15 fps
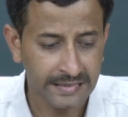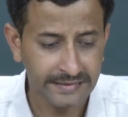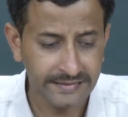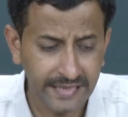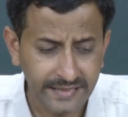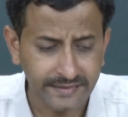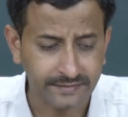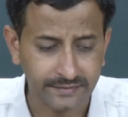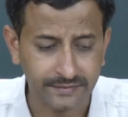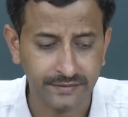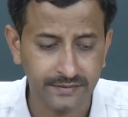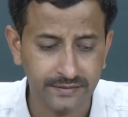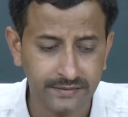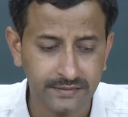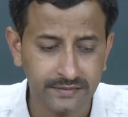Yet
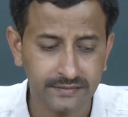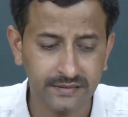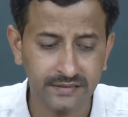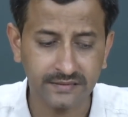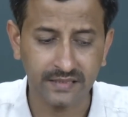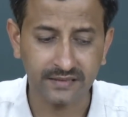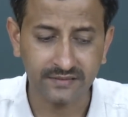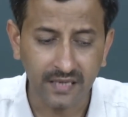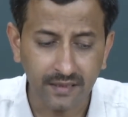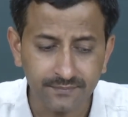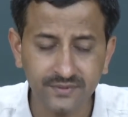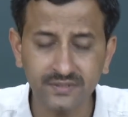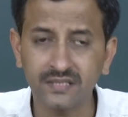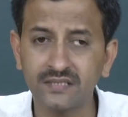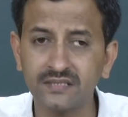this
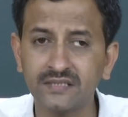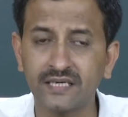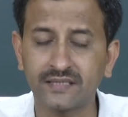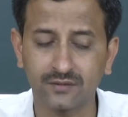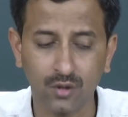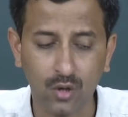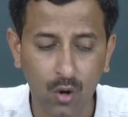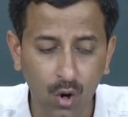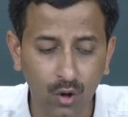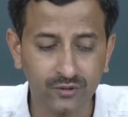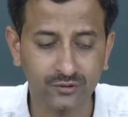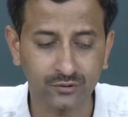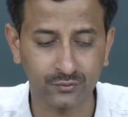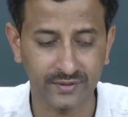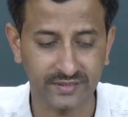assumption is at
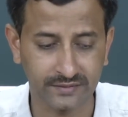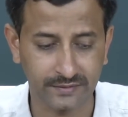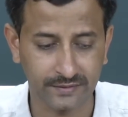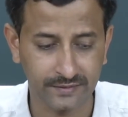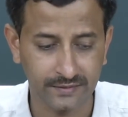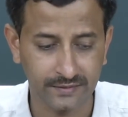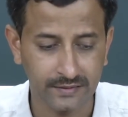odds with